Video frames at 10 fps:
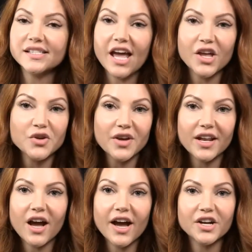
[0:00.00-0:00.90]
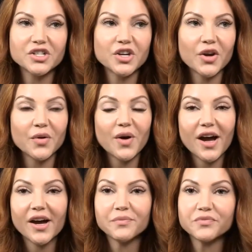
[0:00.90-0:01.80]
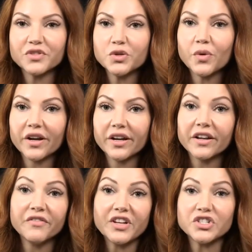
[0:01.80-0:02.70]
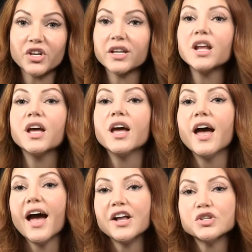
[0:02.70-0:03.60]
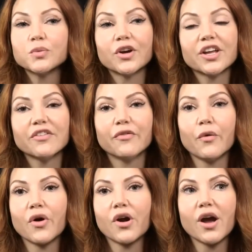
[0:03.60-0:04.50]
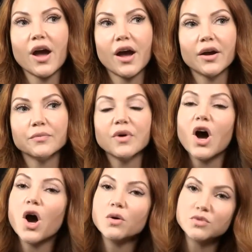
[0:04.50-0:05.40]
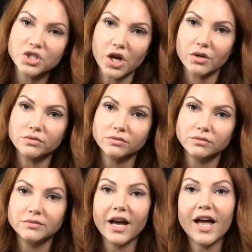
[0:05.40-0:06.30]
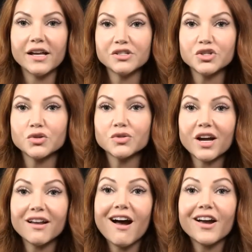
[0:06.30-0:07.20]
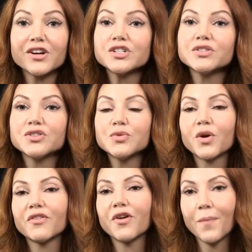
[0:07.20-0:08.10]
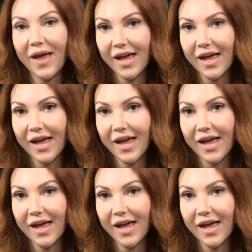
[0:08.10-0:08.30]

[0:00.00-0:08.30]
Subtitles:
say you get hired to go to work at a convention, and you're working for a home show, and you got hired to work for a